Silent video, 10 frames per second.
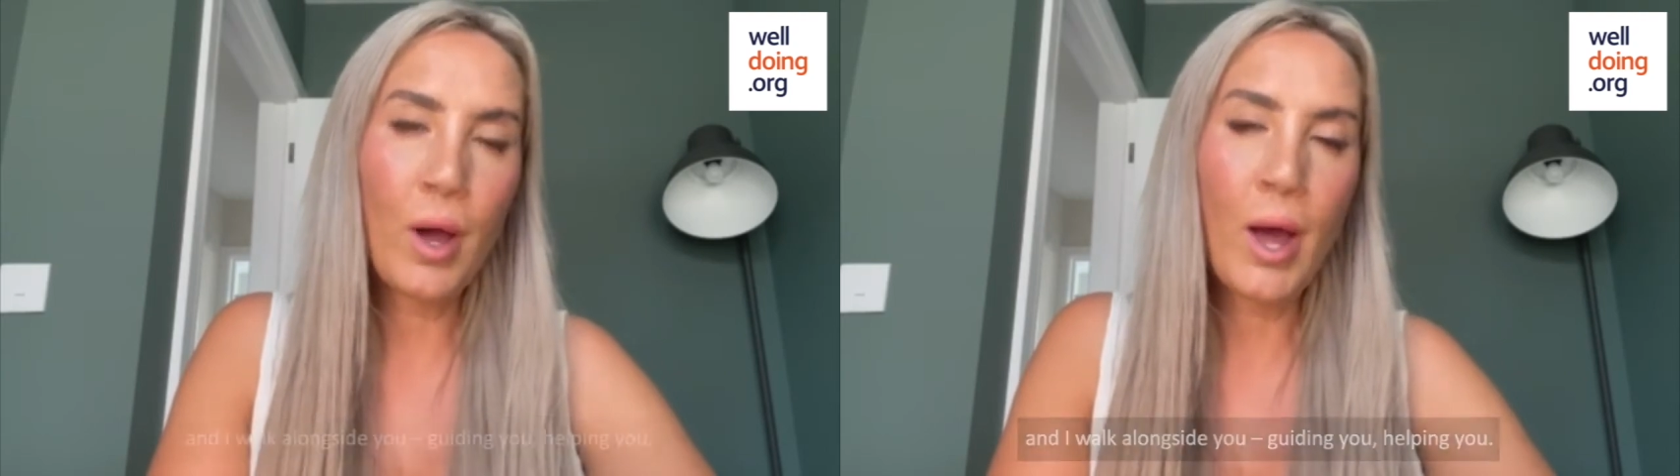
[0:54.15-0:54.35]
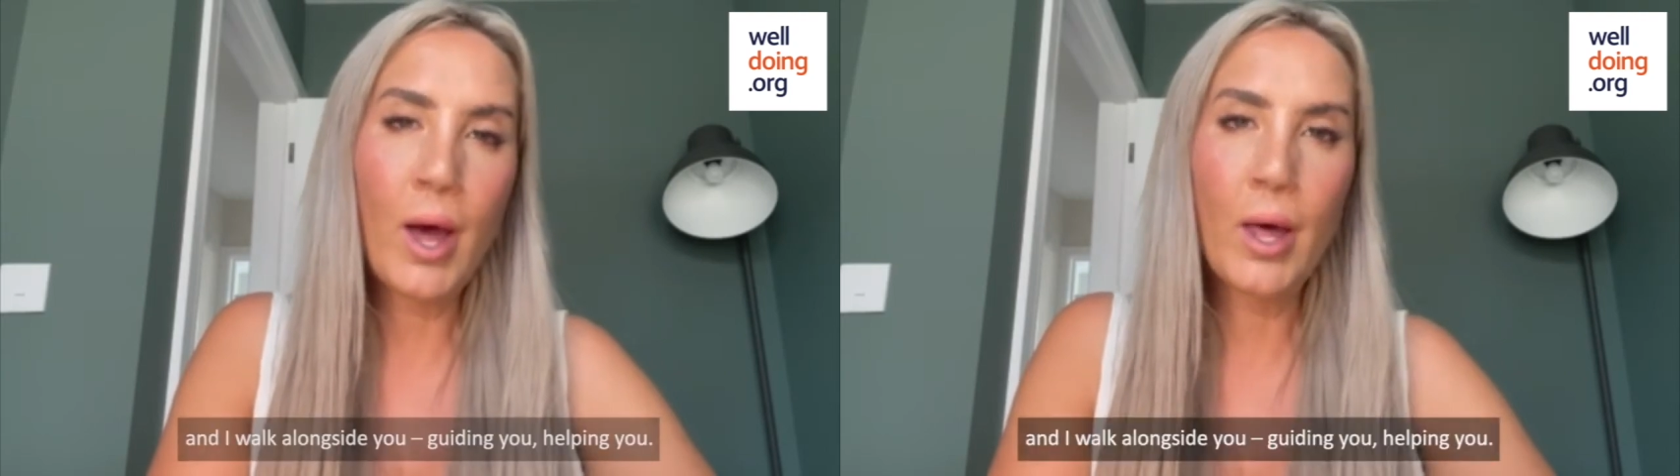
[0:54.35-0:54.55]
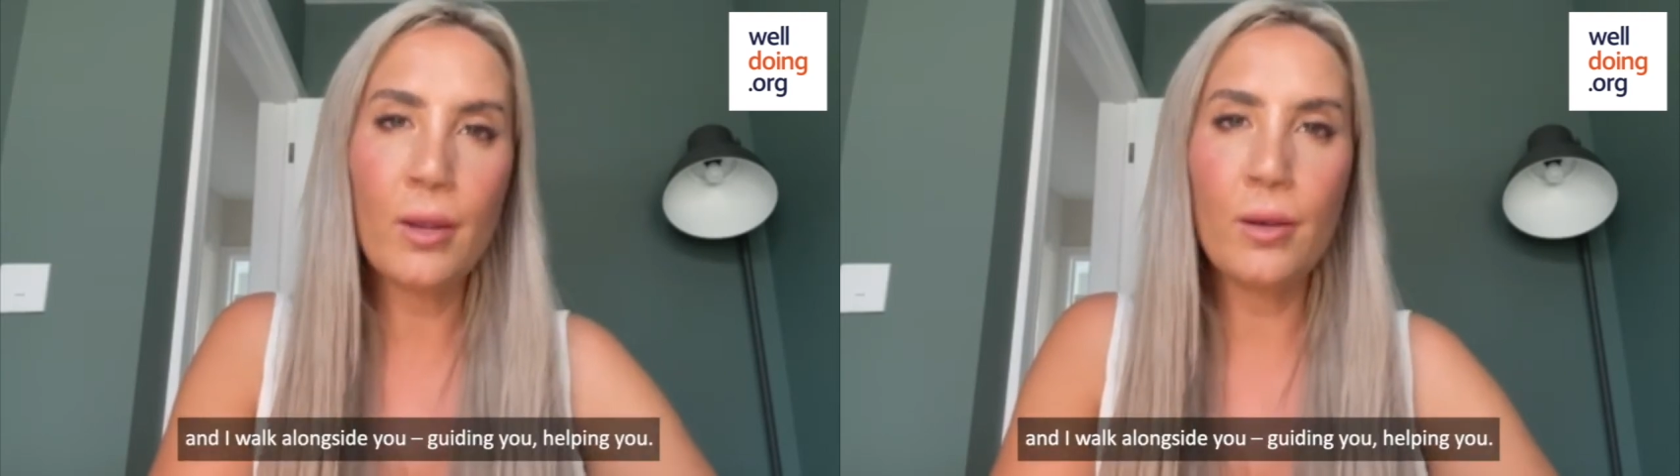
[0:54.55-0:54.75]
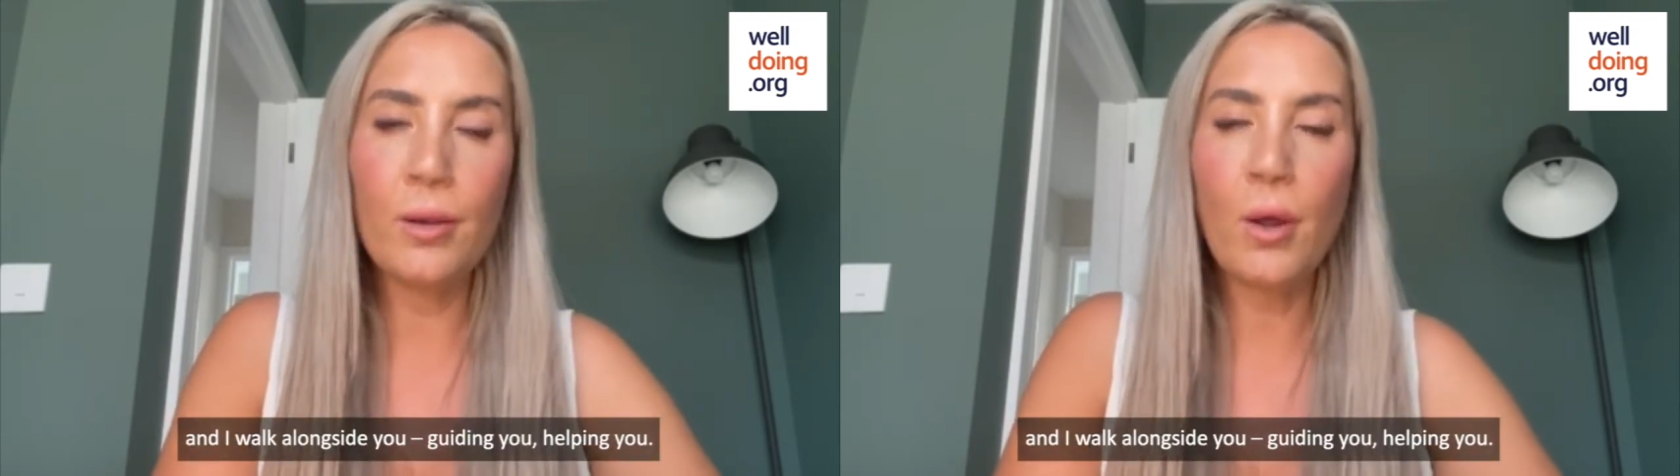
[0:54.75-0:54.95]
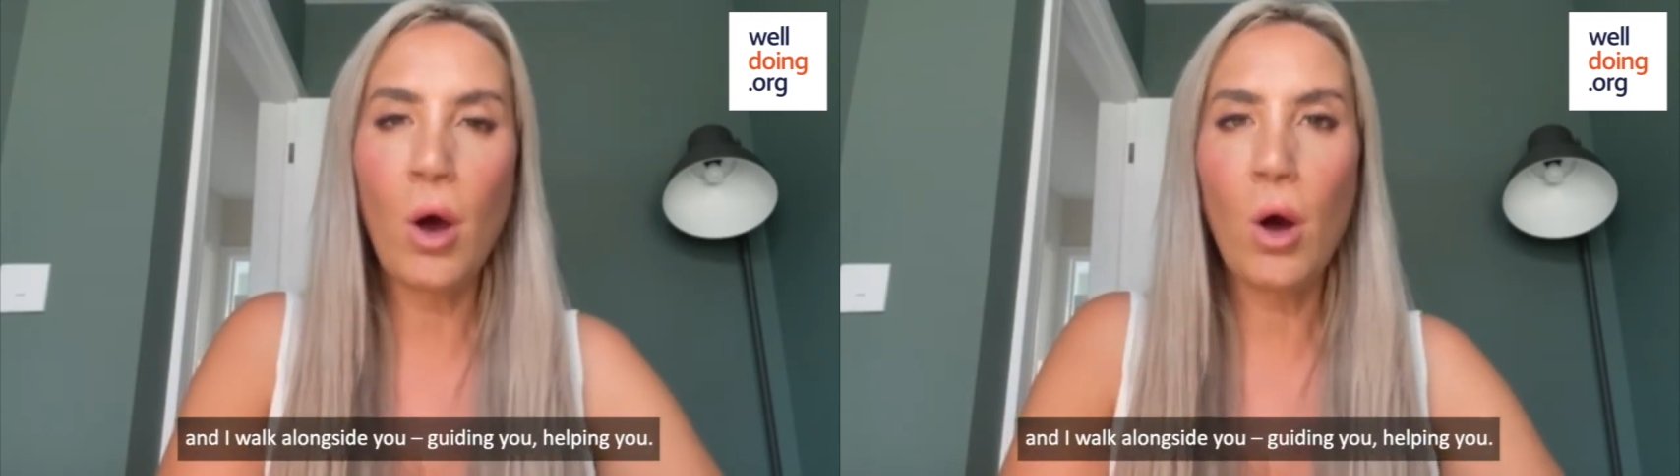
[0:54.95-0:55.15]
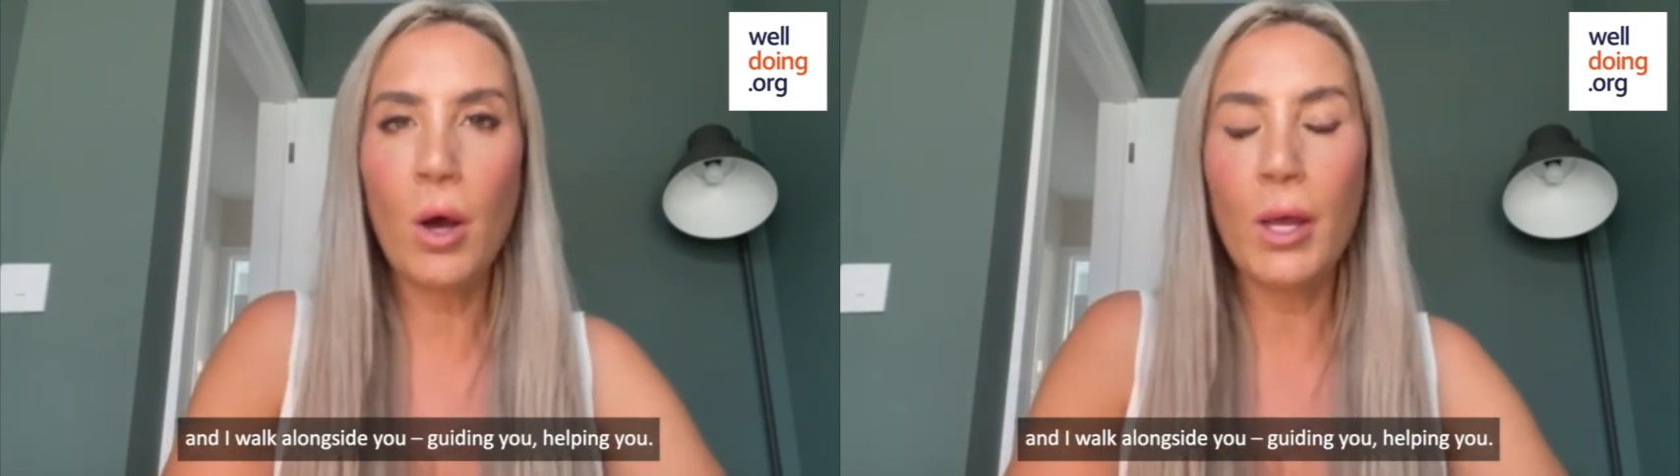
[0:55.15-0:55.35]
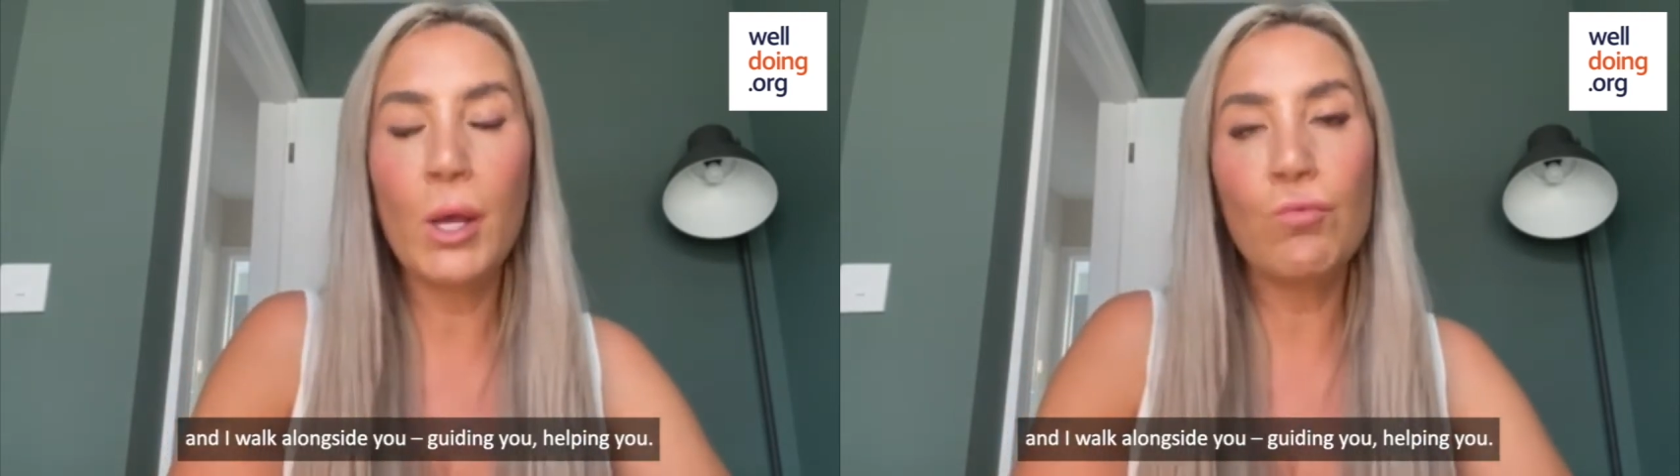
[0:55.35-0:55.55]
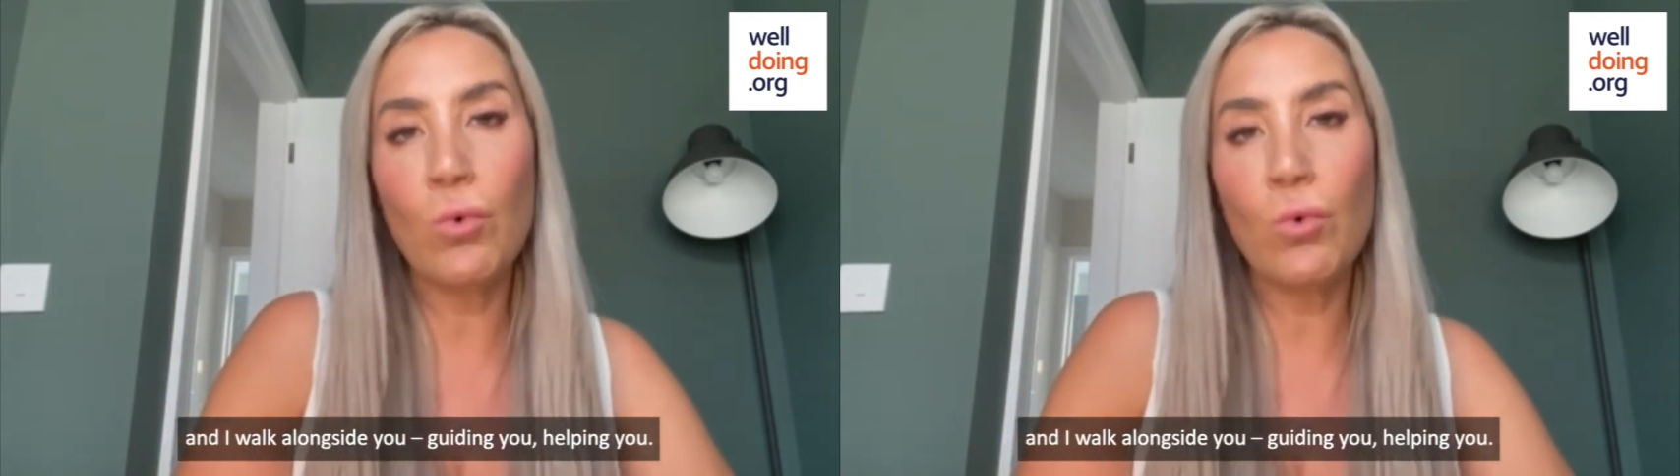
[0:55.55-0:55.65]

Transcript: and I